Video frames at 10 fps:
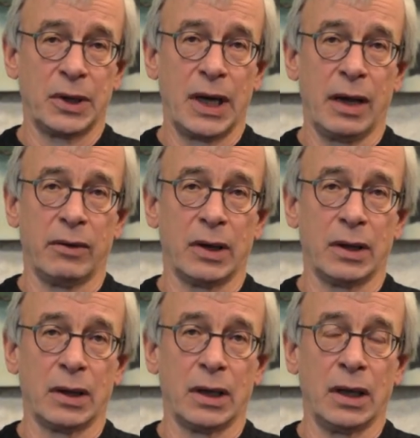but
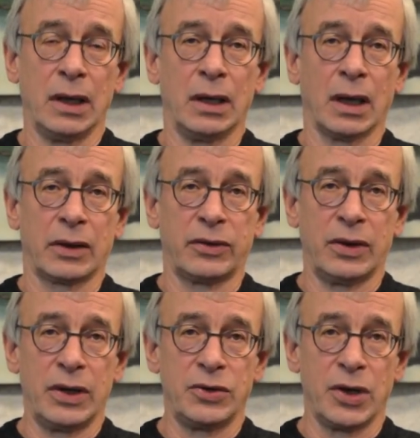having an
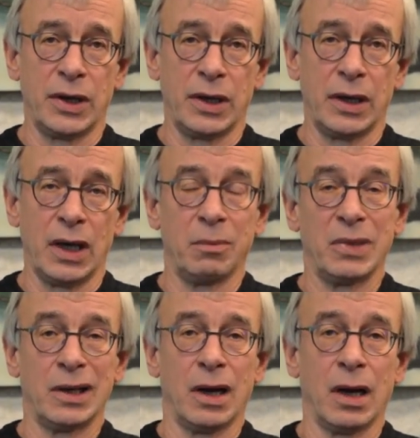indexed DJD and
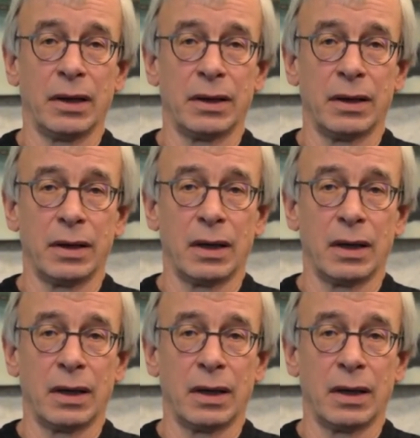beyond